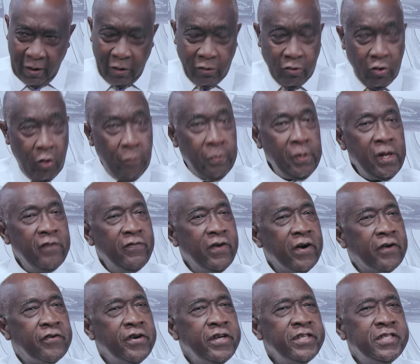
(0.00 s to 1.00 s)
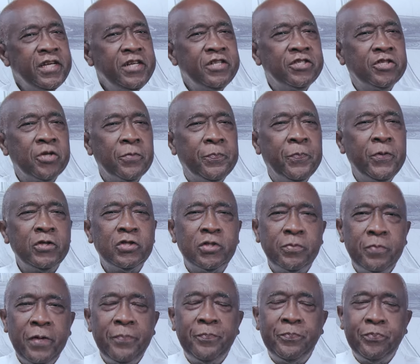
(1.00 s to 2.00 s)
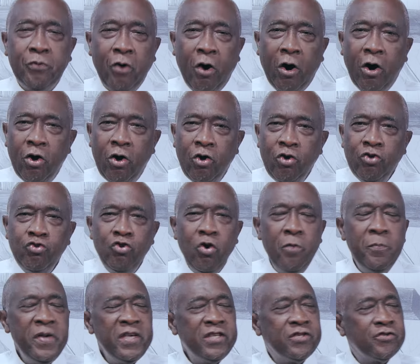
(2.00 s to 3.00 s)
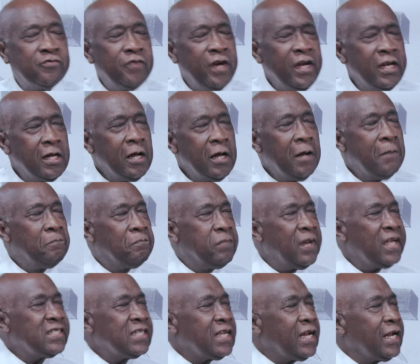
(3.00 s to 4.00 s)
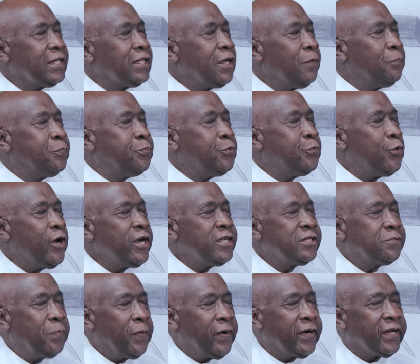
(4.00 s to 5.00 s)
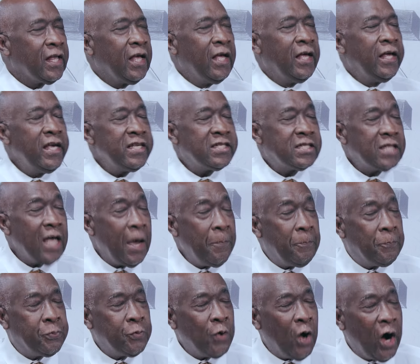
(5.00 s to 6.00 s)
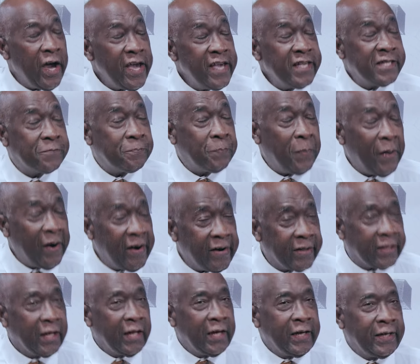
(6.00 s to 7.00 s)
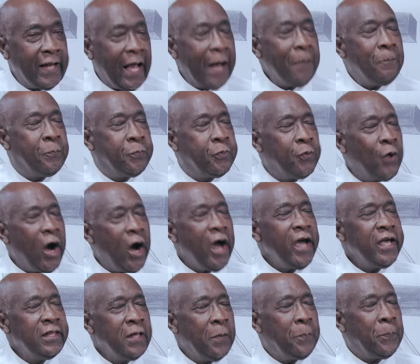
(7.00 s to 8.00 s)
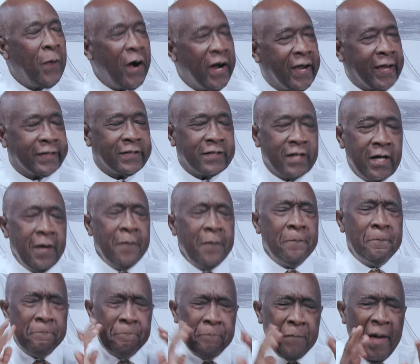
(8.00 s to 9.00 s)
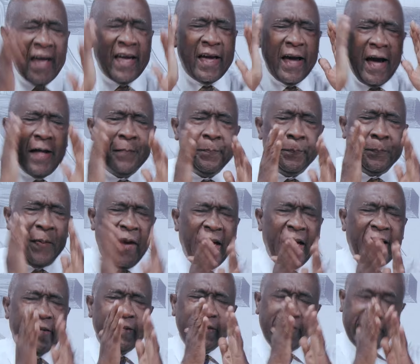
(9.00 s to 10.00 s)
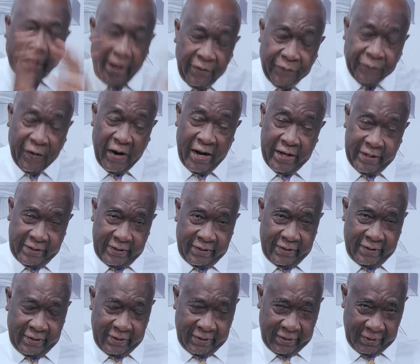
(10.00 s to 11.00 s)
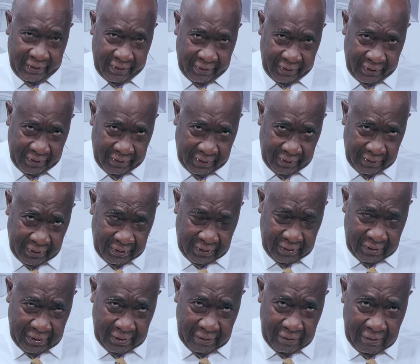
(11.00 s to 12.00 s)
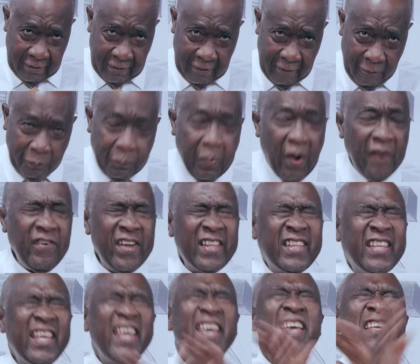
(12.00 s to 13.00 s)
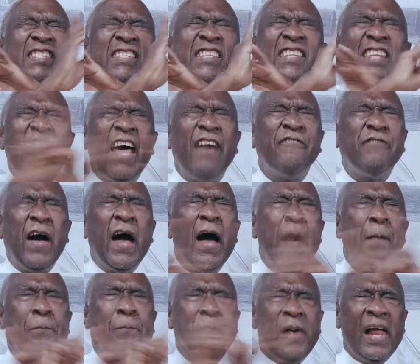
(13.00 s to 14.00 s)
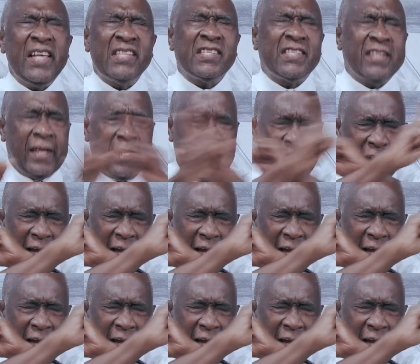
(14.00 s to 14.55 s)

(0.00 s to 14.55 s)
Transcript: You believe a Christian is supposed to be poor. You mistreat Blessed are the poor in spirit. He said poor in spirit, not poor in the pocket. Make a big difference. Poverty is never a blessing.